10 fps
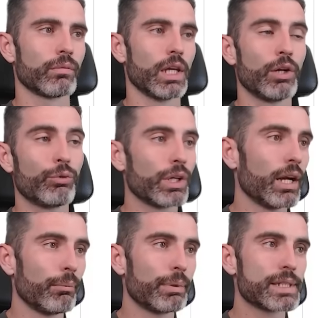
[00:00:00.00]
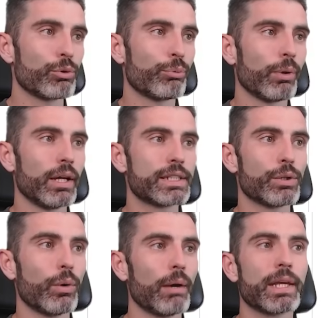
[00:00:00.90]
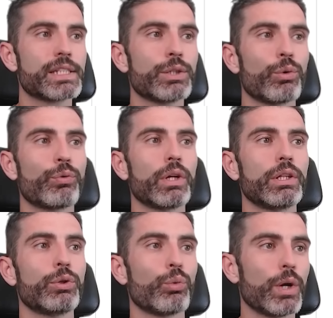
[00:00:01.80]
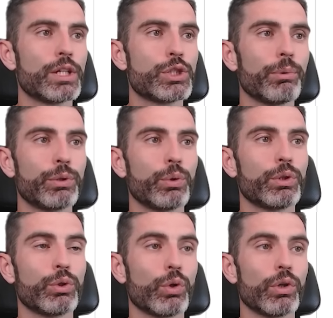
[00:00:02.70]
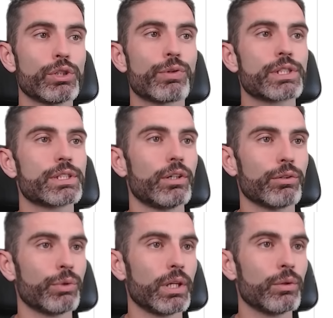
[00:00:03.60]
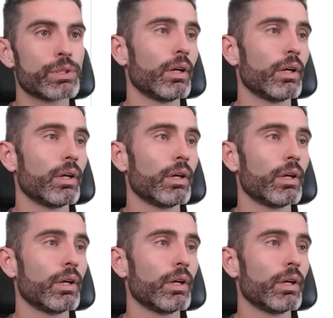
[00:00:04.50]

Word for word: And over here, I basically replied, so I'm guessing you're referring to the ratio between tutorials versus talking videos.